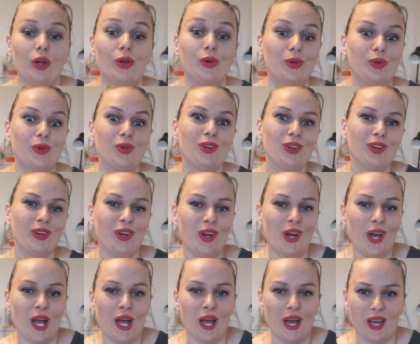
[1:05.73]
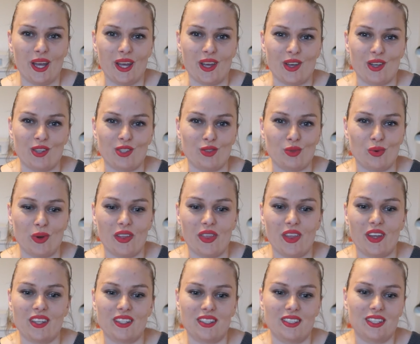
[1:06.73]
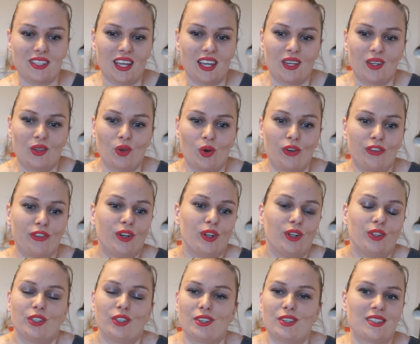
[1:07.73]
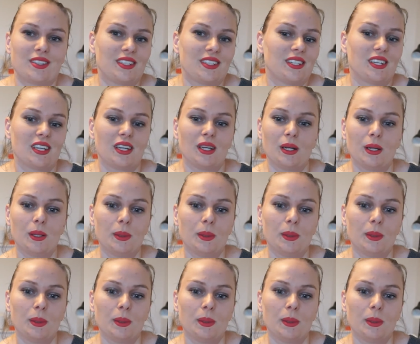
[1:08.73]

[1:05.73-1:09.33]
hygge, uh, sweaters and overall just